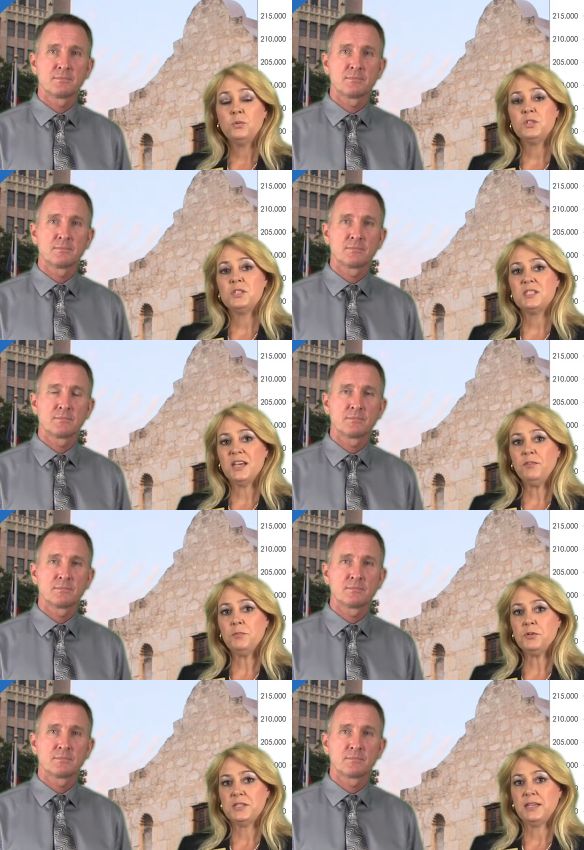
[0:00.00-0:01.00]
Speaker 1: which is
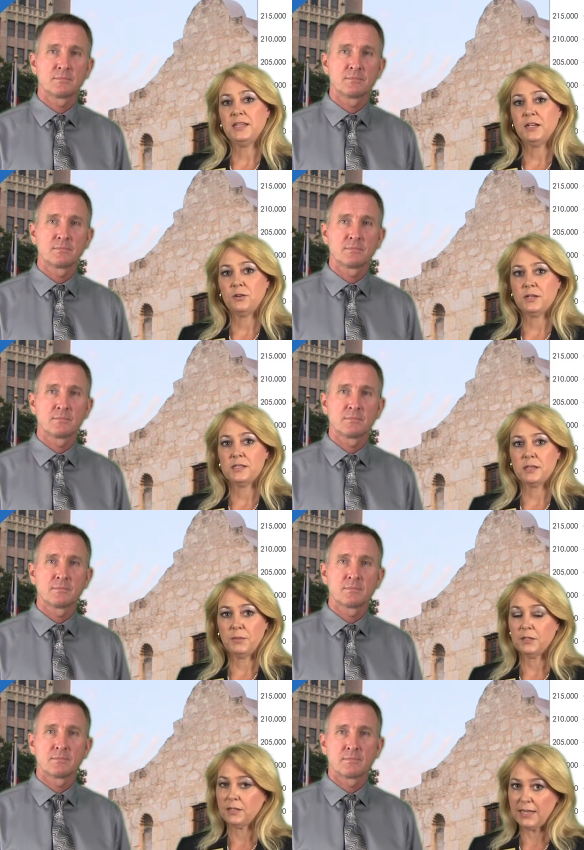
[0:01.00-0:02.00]
7% increase
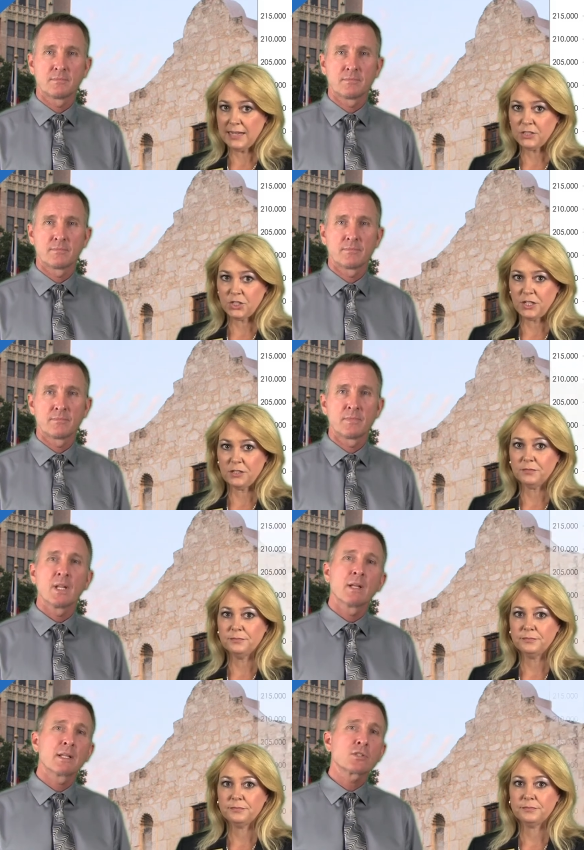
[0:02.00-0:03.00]
compared to last year.
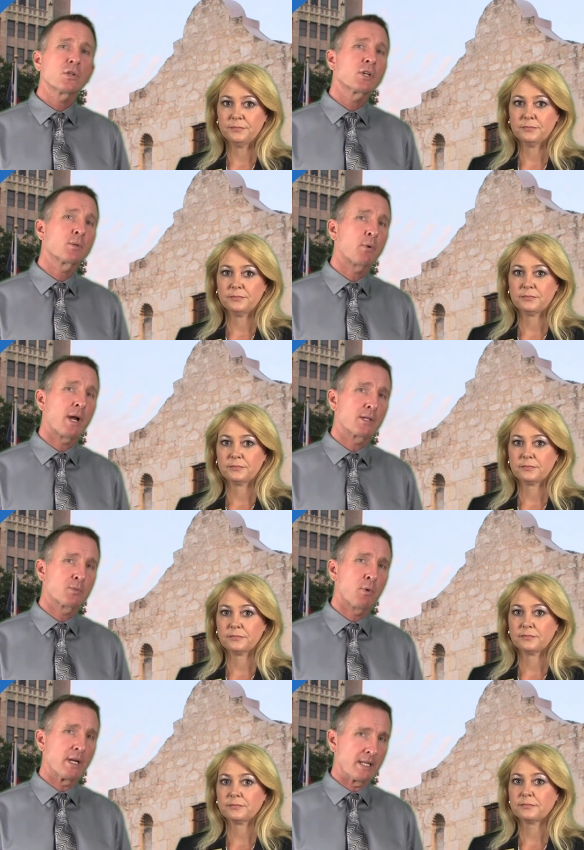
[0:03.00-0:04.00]
Speaker 2: Let's look at the price
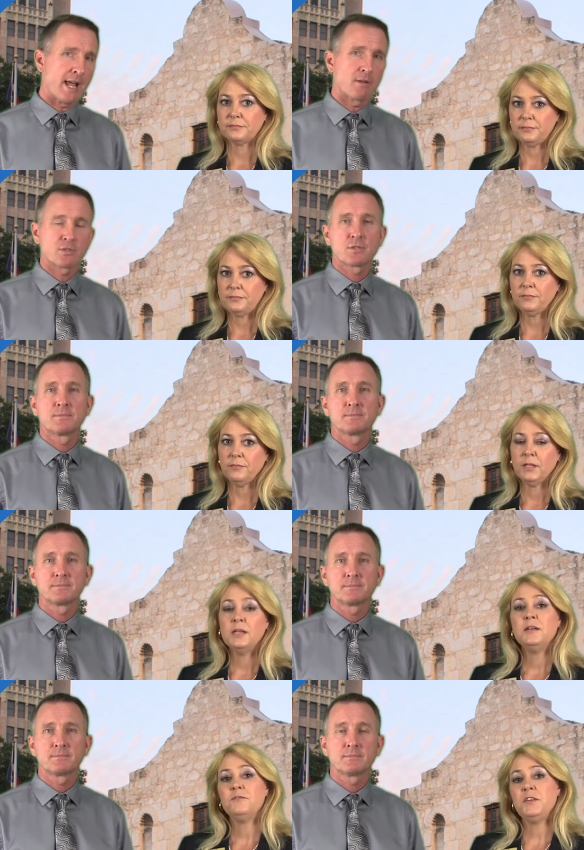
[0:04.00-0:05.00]
breakdowns.
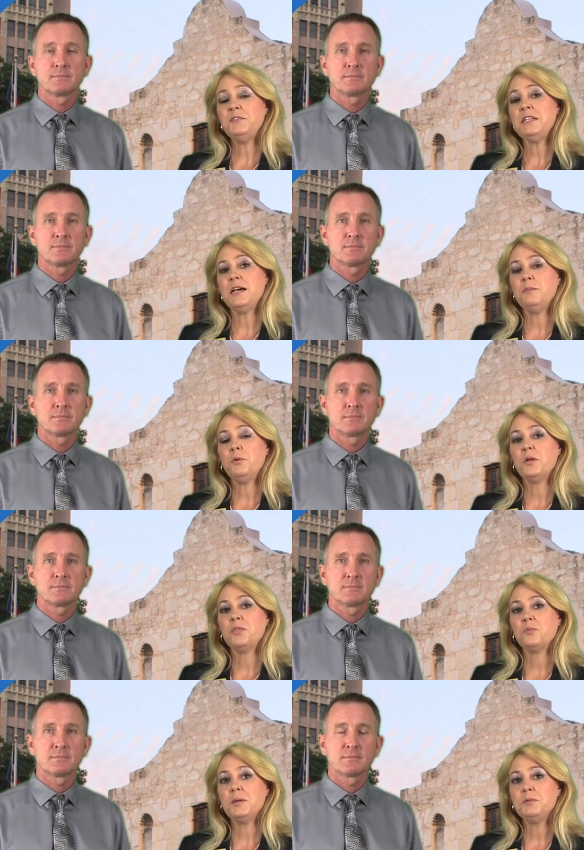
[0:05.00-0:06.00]

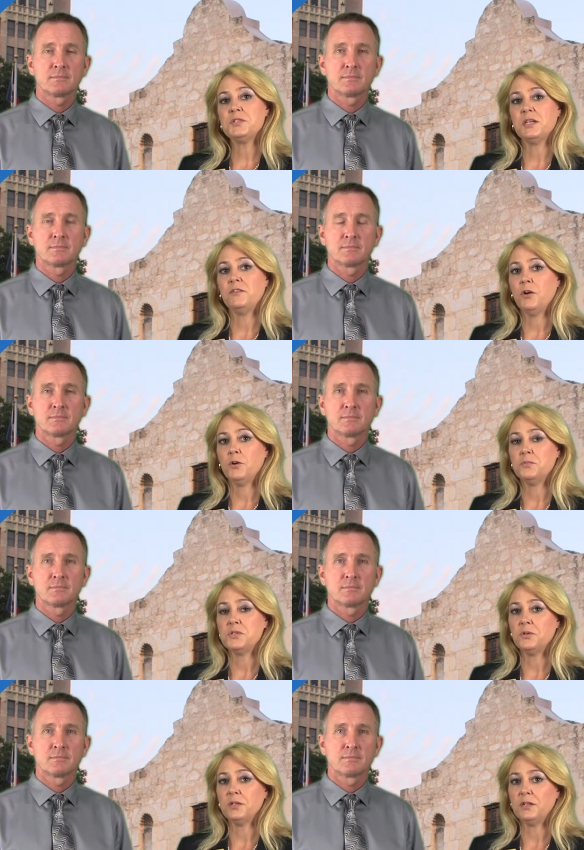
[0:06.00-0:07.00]
Speaker 1: 59.3% of homes sold